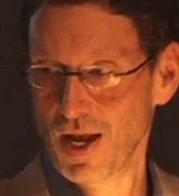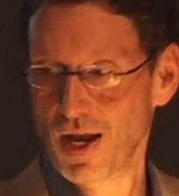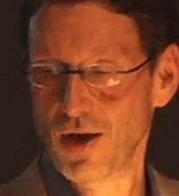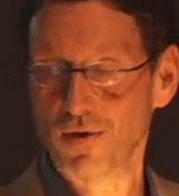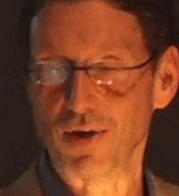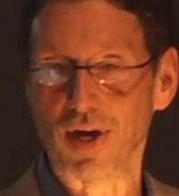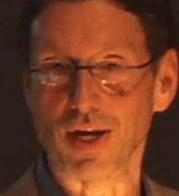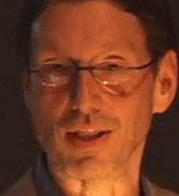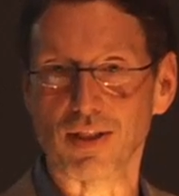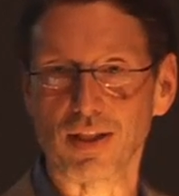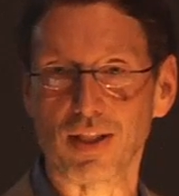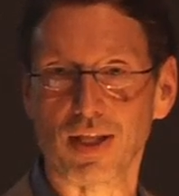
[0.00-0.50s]

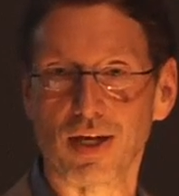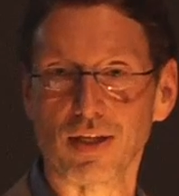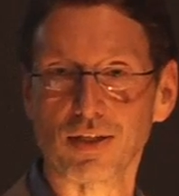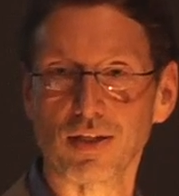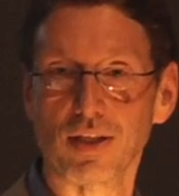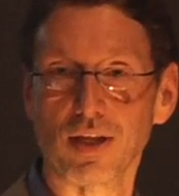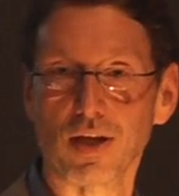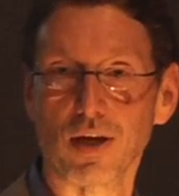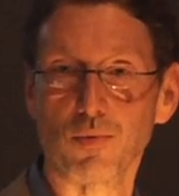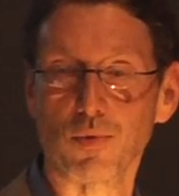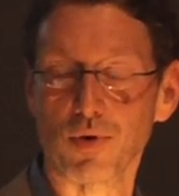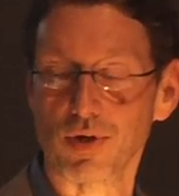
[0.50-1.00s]
Okay, the
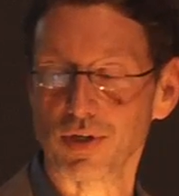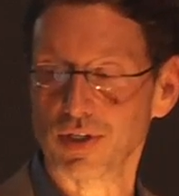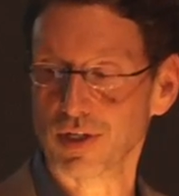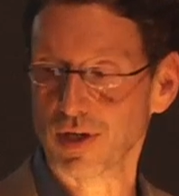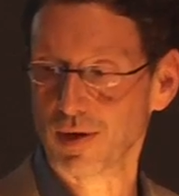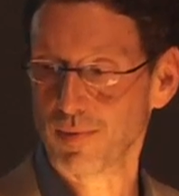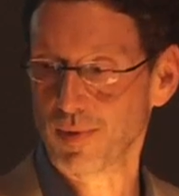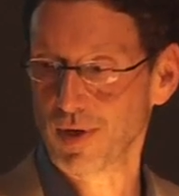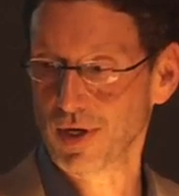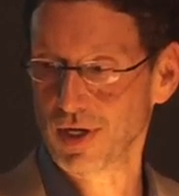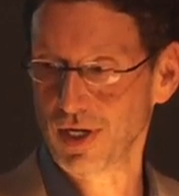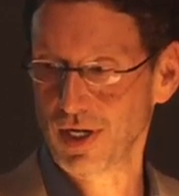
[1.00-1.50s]
last thing I want to
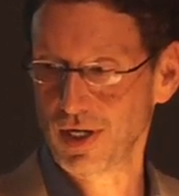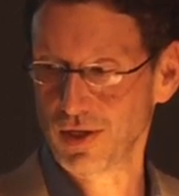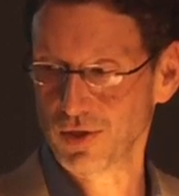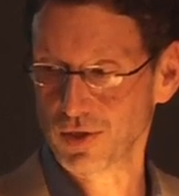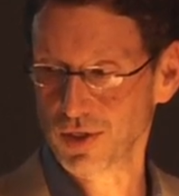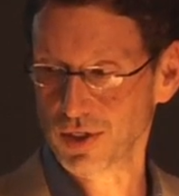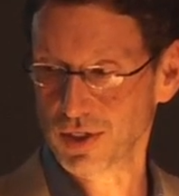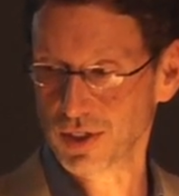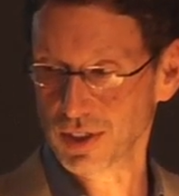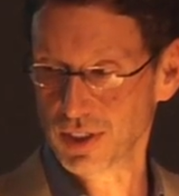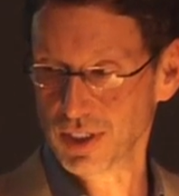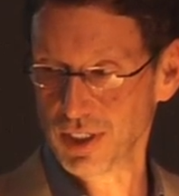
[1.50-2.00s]
say about knowledge
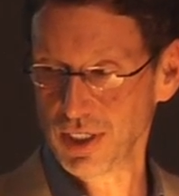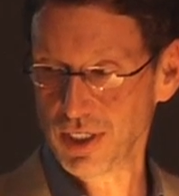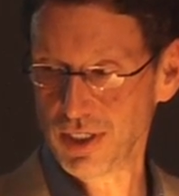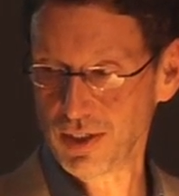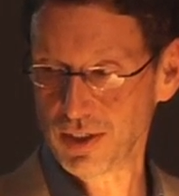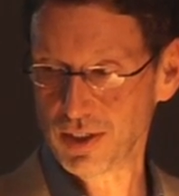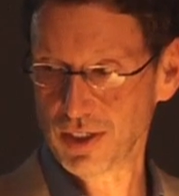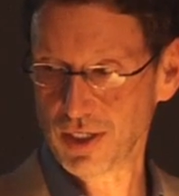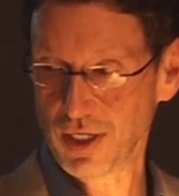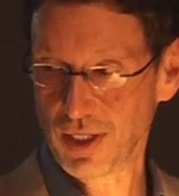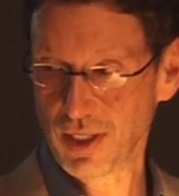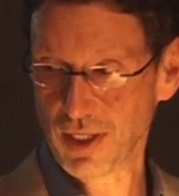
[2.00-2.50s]
is just
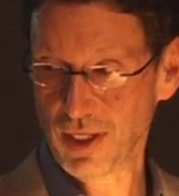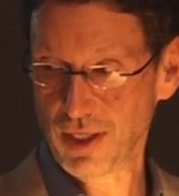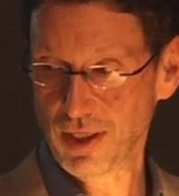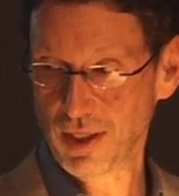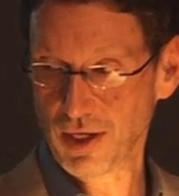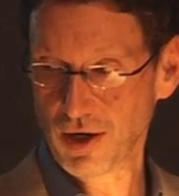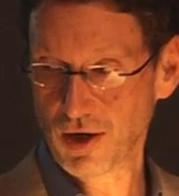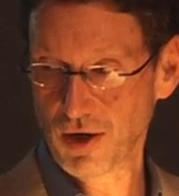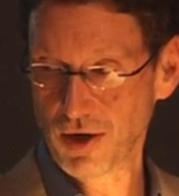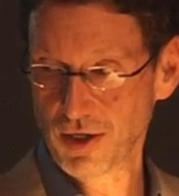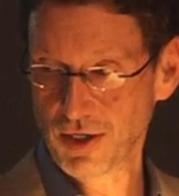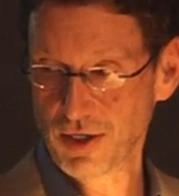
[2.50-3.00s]
this, and that
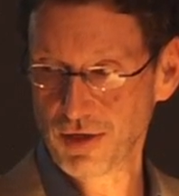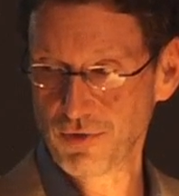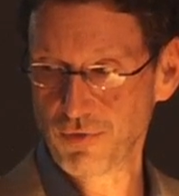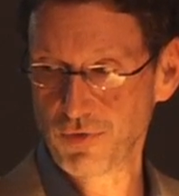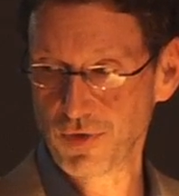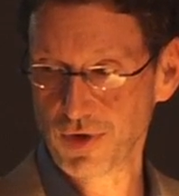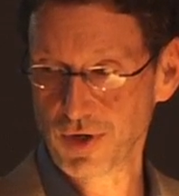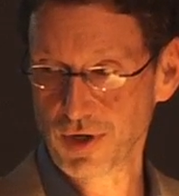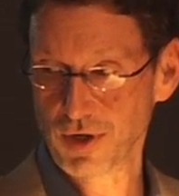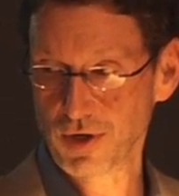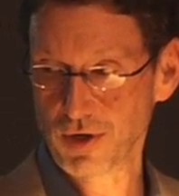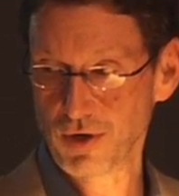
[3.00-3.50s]
there are
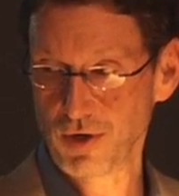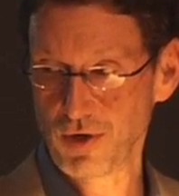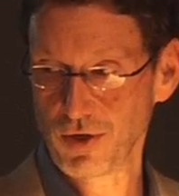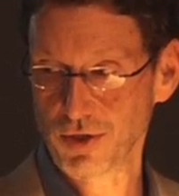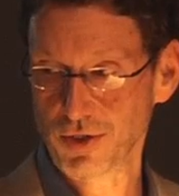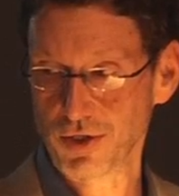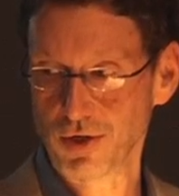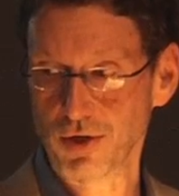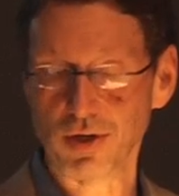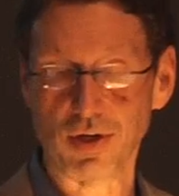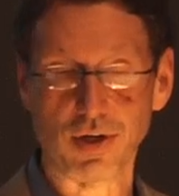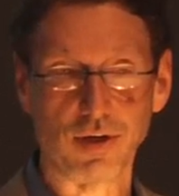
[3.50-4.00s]
different
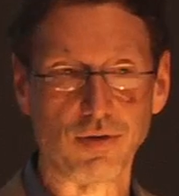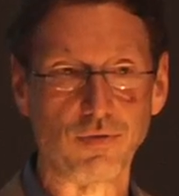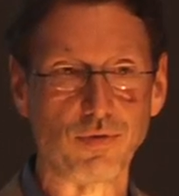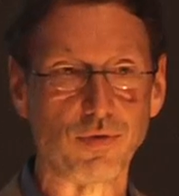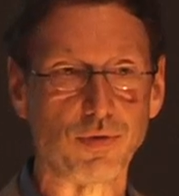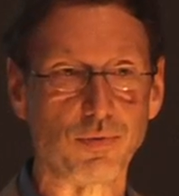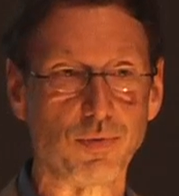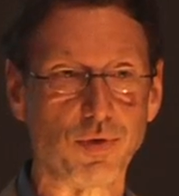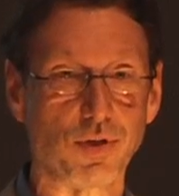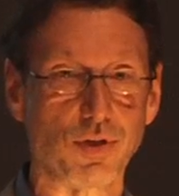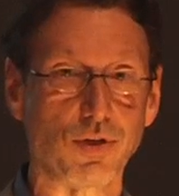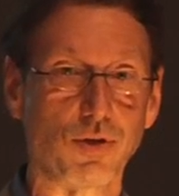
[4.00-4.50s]

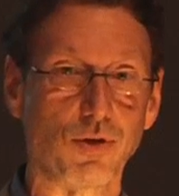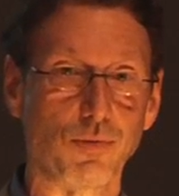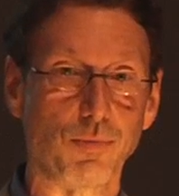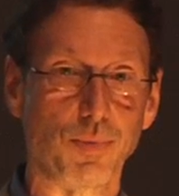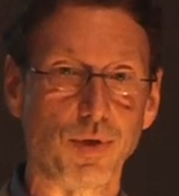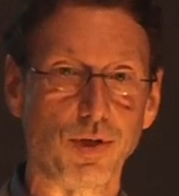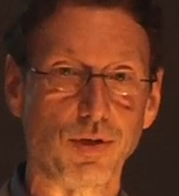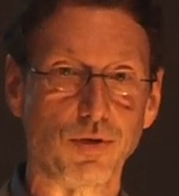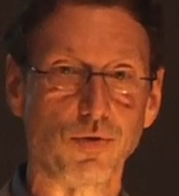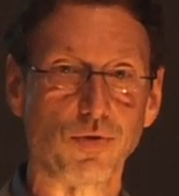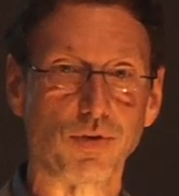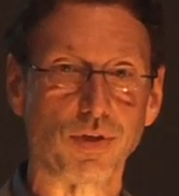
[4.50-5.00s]
alternatives which could
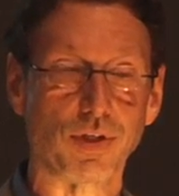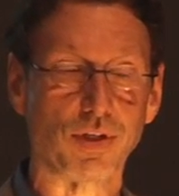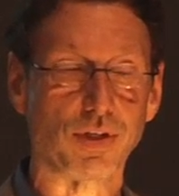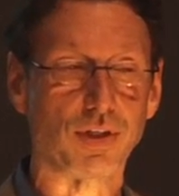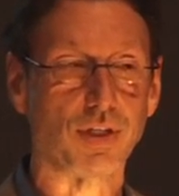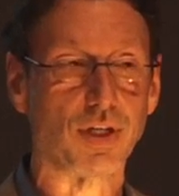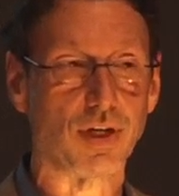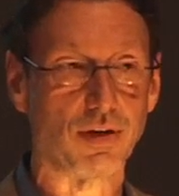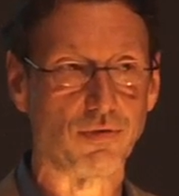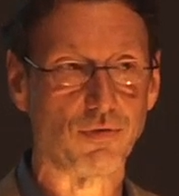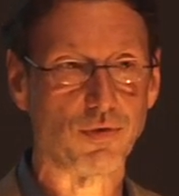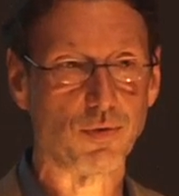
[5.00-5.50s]
be used
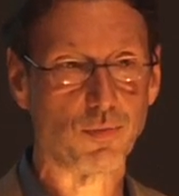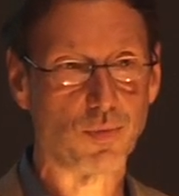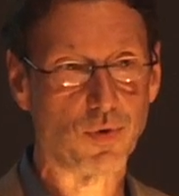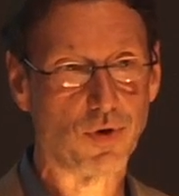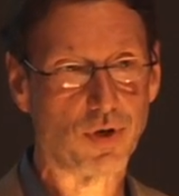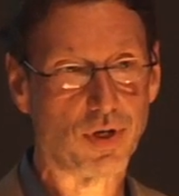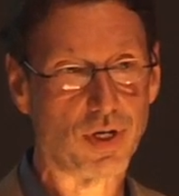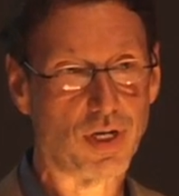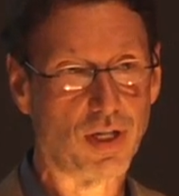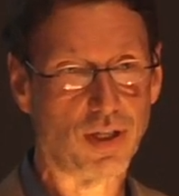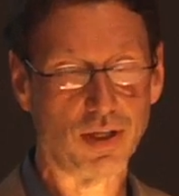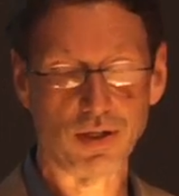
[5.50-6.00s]
instead of the
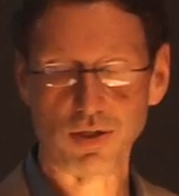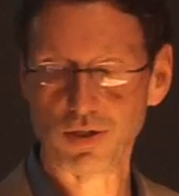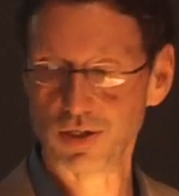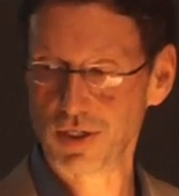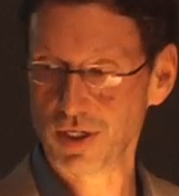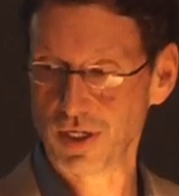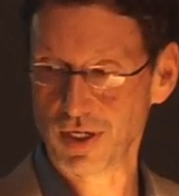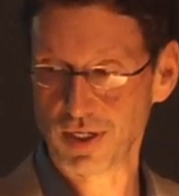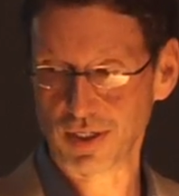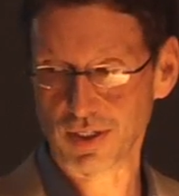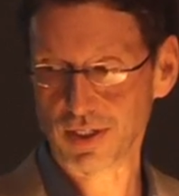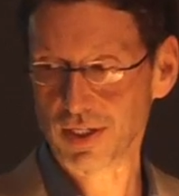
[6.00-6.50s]
word
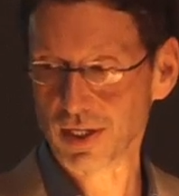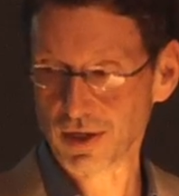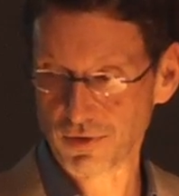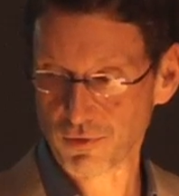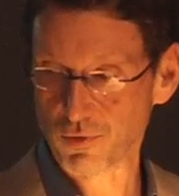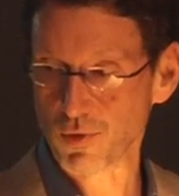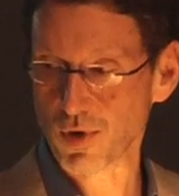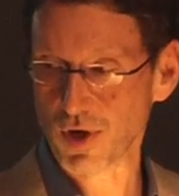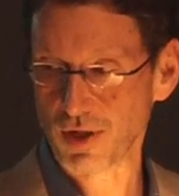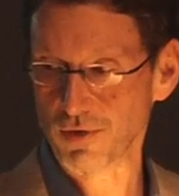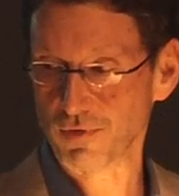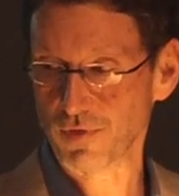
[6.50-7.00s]
knowledge and instead of
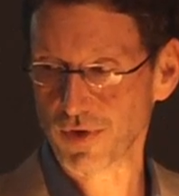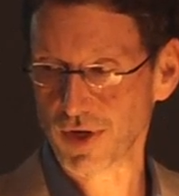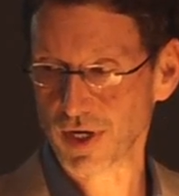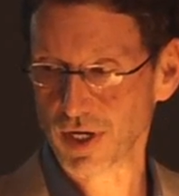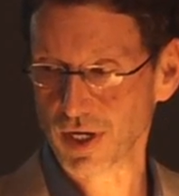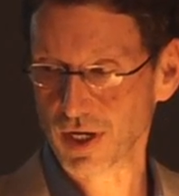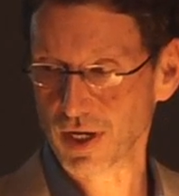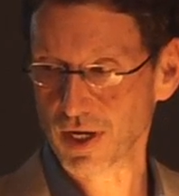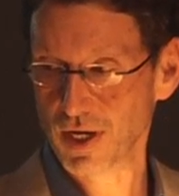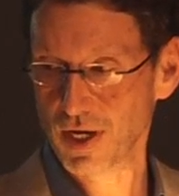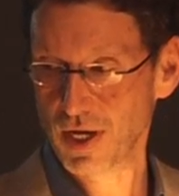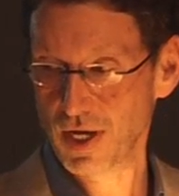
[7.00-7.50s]

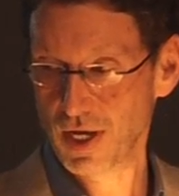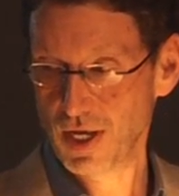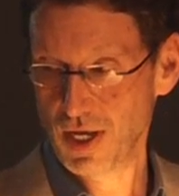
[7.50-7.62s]
qualifying it.